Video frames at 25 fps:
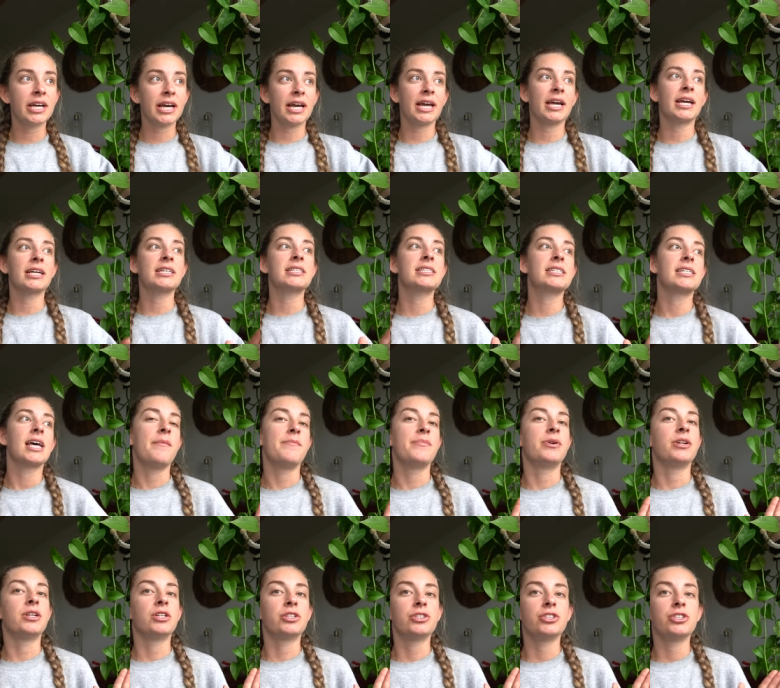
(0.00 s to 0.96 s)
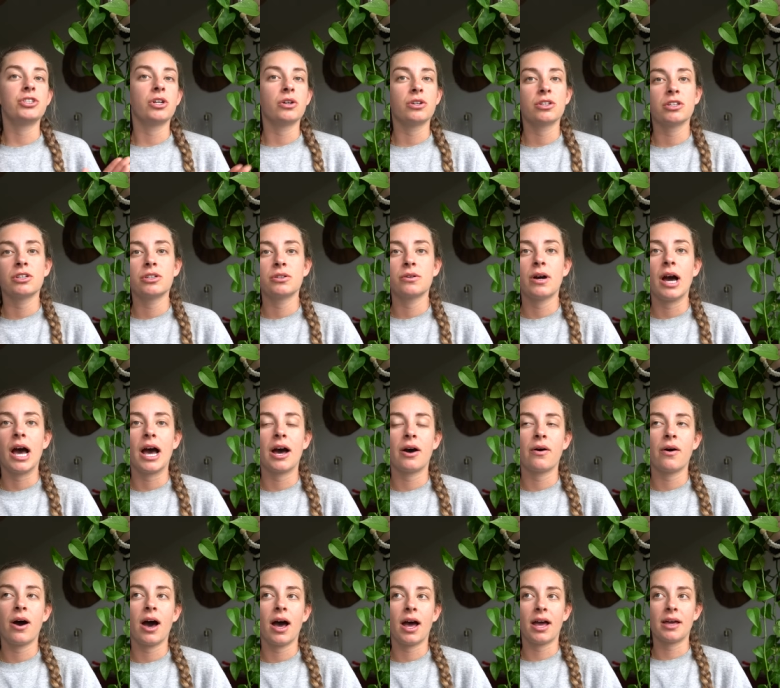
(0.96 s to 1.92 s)
eggs. I'm gonna show you
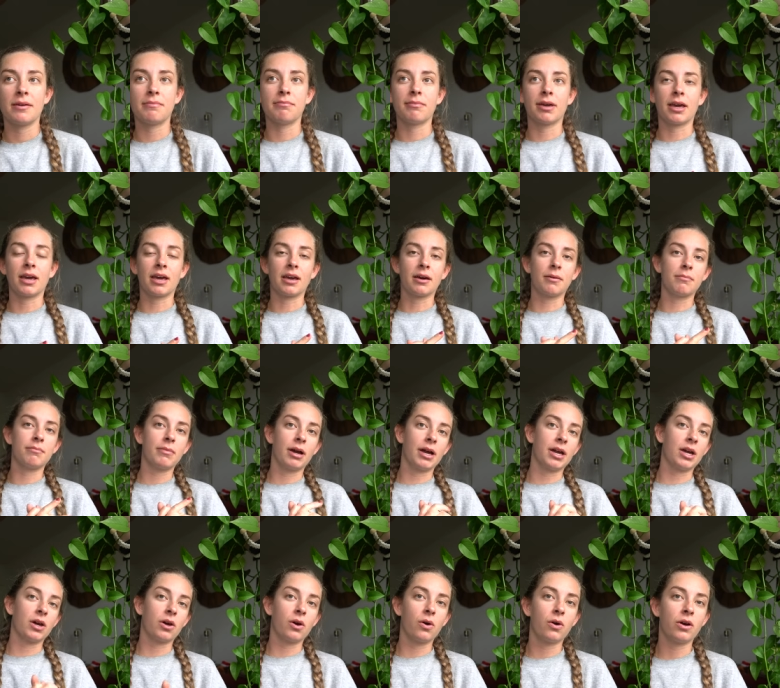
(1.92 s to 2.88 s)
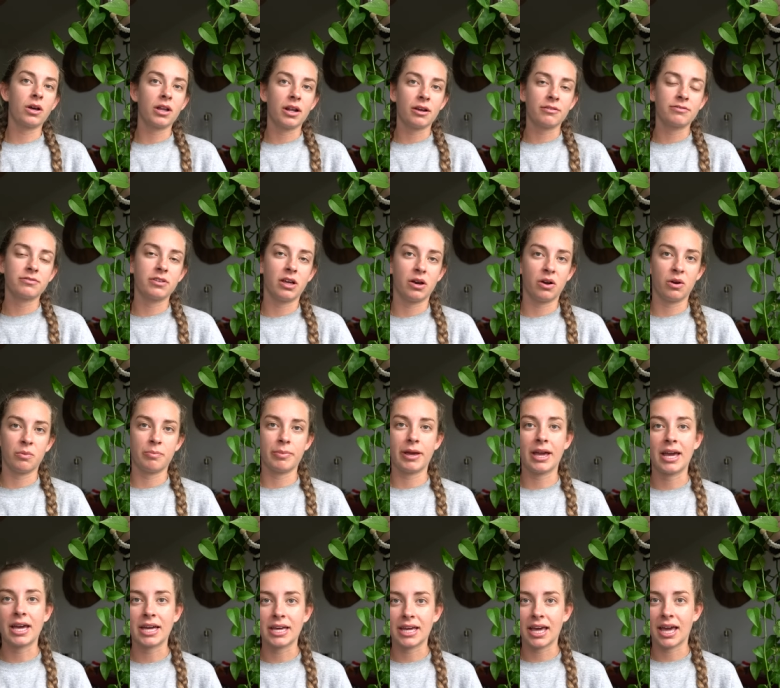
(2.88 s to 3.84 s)
how I make my coconut flour
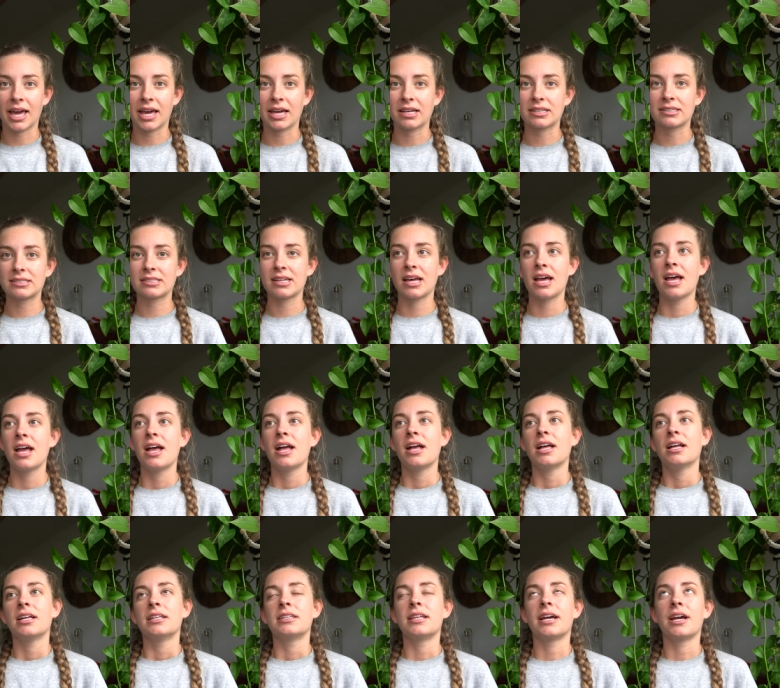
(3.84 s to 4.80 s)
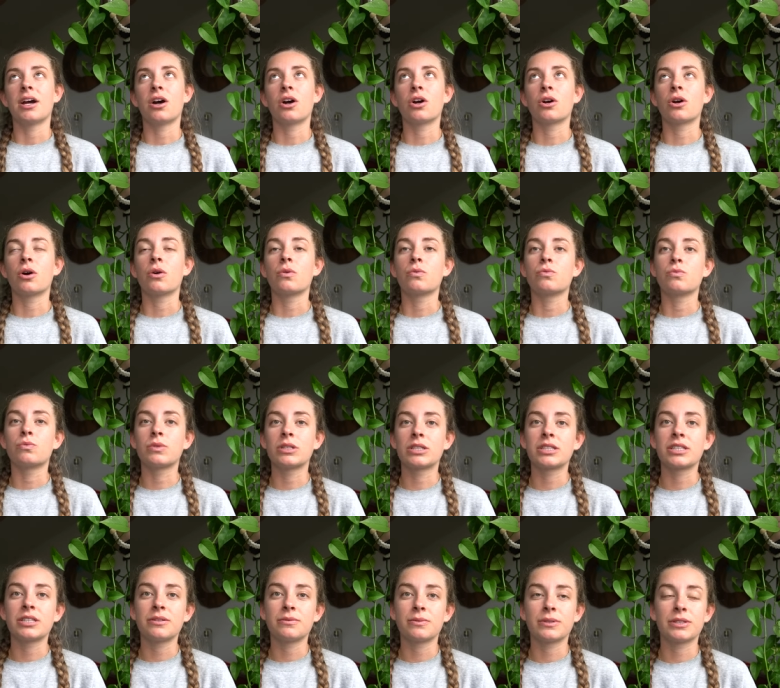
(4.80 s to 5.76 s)
pancakes they are
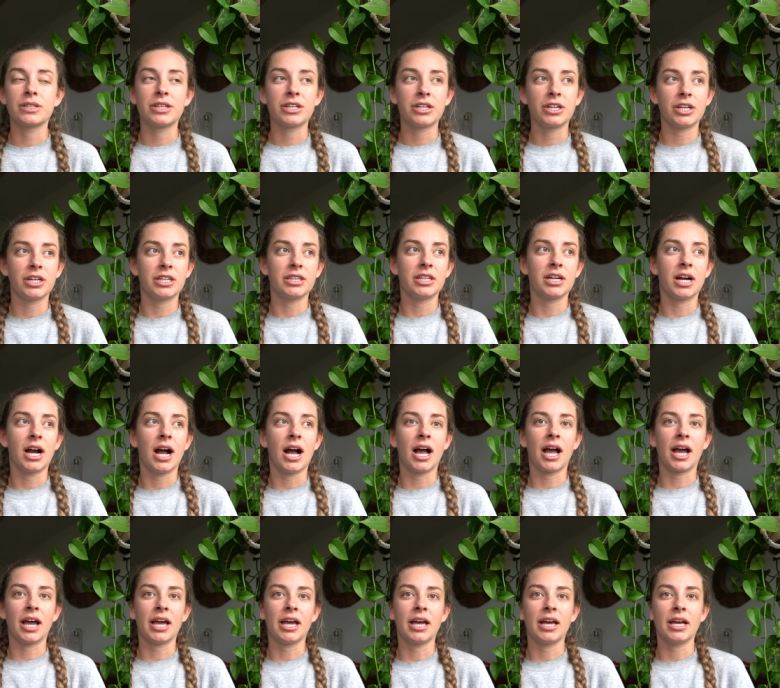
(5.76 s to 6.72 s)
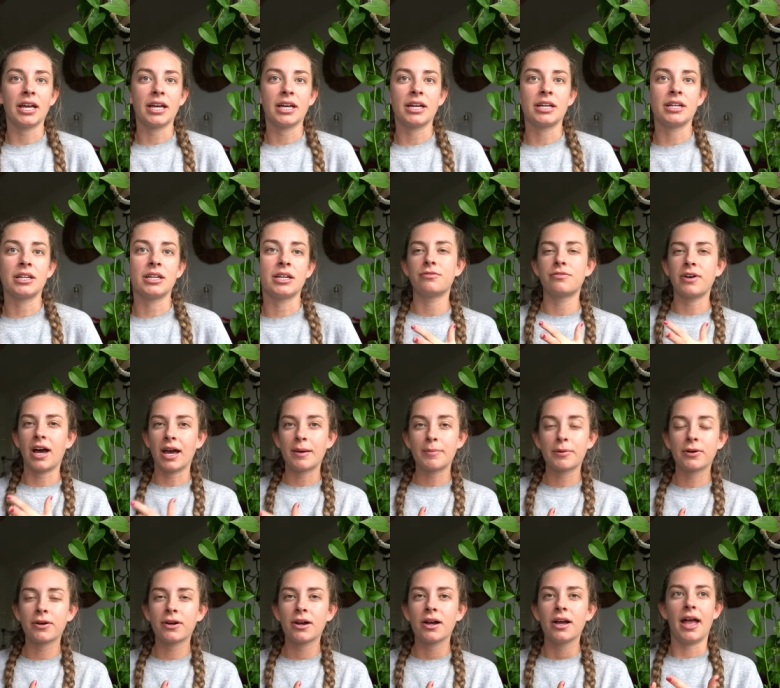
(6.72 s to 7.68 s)
really, really good. They're high in
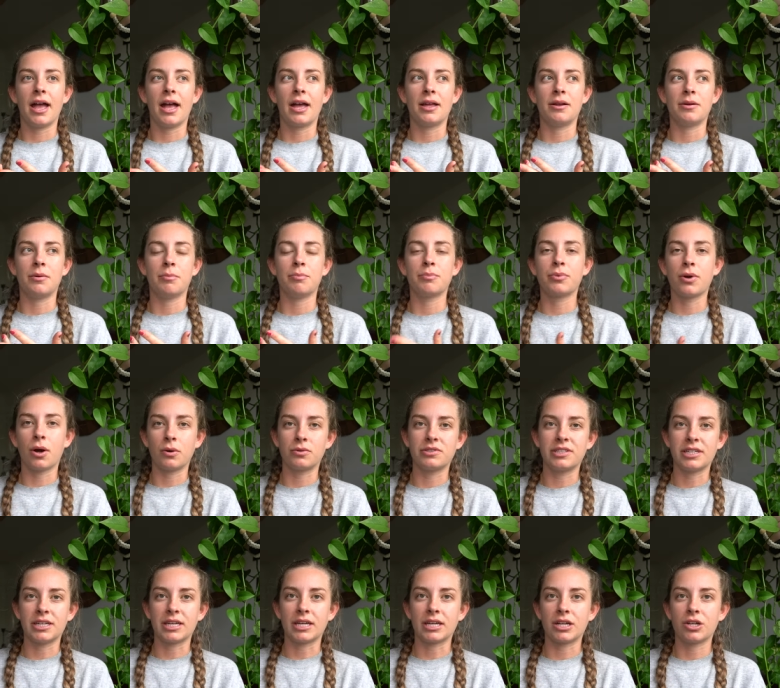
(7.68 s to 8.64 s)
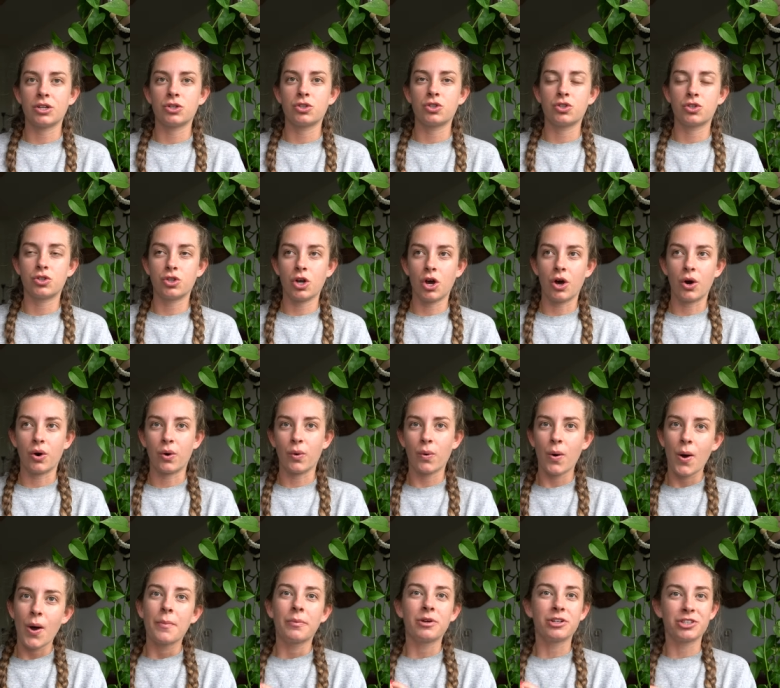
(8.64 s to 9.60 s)
fiber and protein.
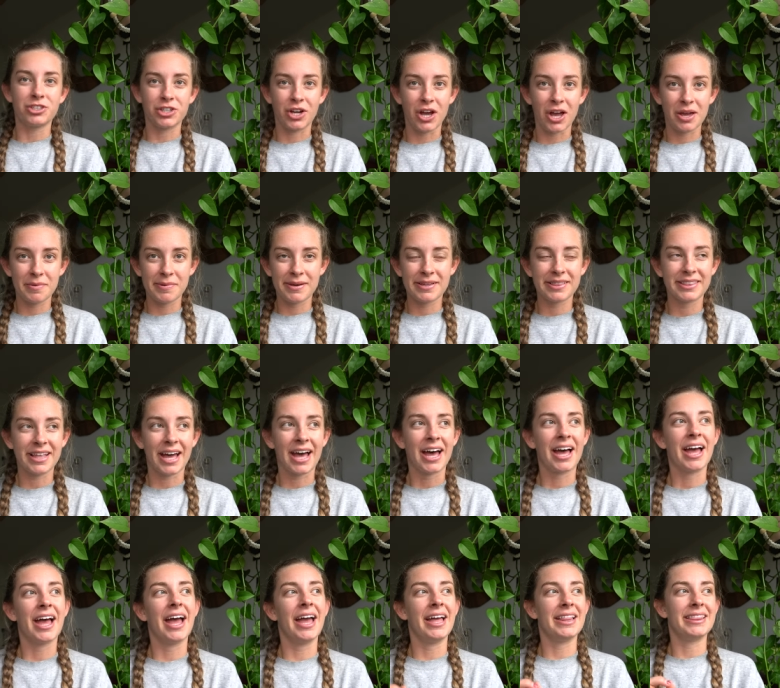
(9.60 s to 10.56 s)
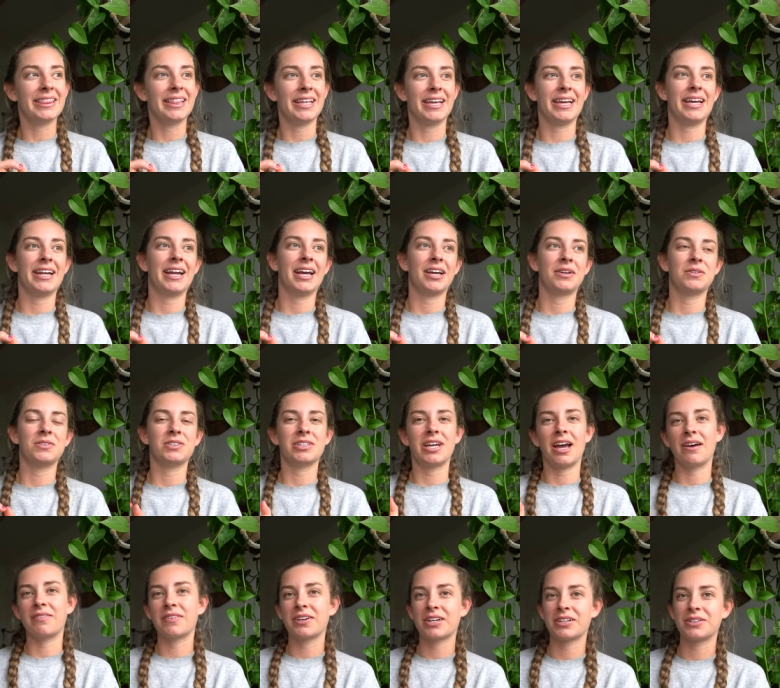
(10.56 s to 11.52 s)
So I'll show how you make that. And then I usually
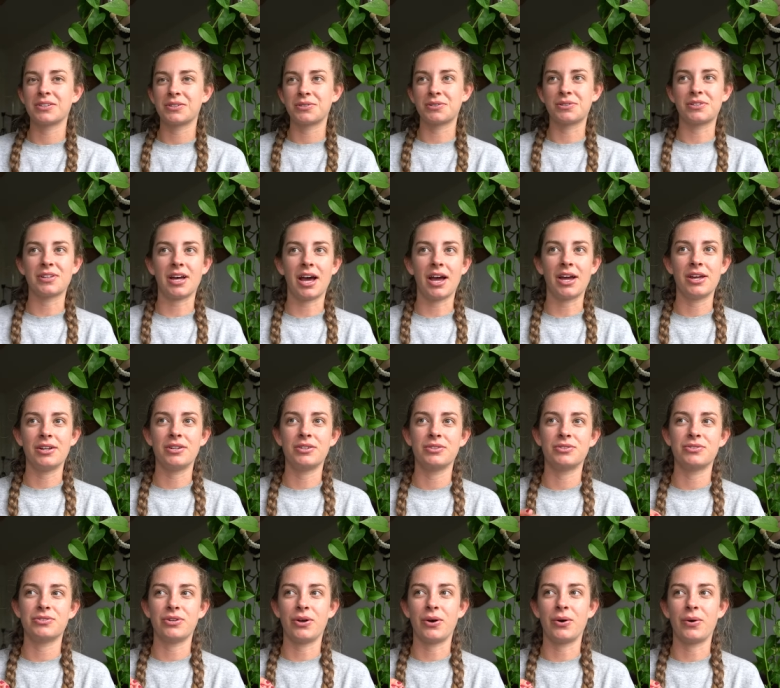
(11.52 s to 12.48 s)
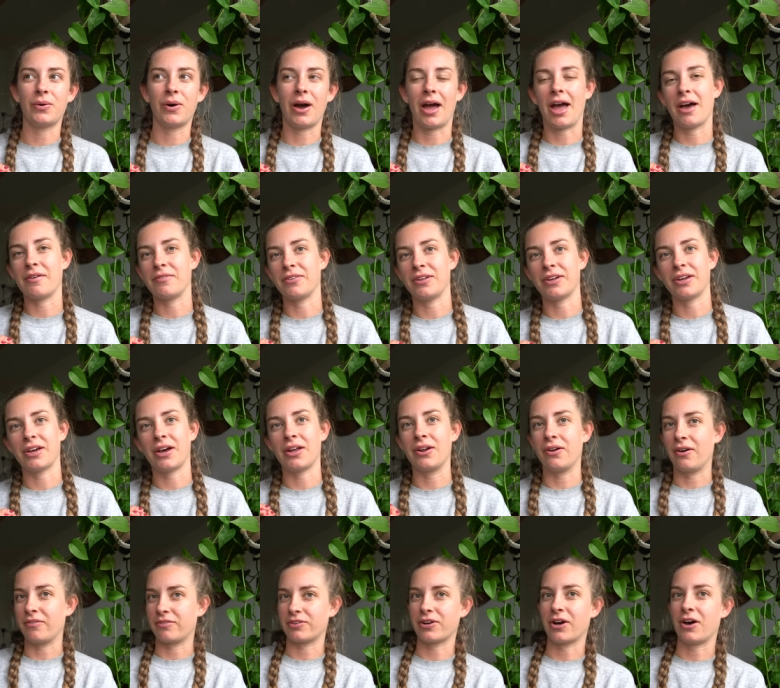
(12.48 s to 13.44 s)
have like a little side. So I have like an
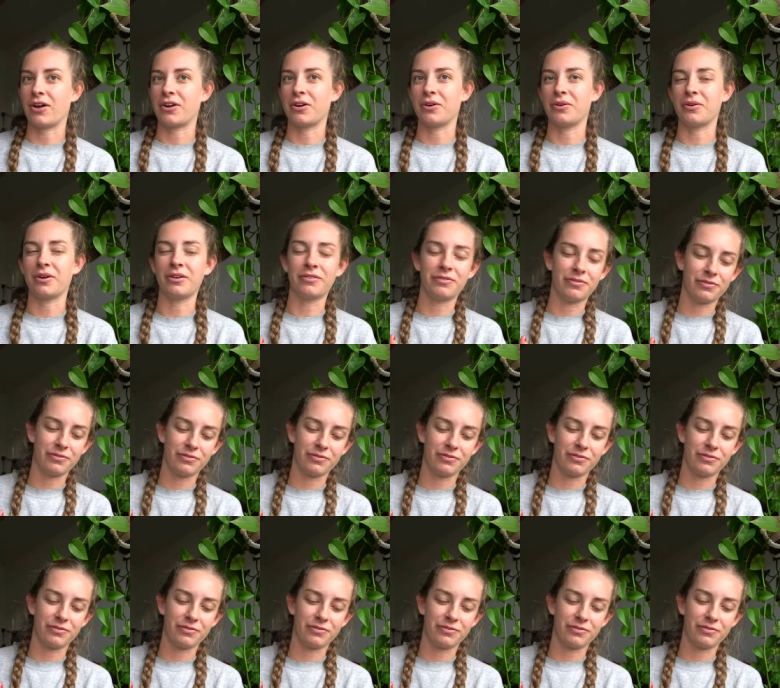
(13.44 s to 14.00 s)
avocado if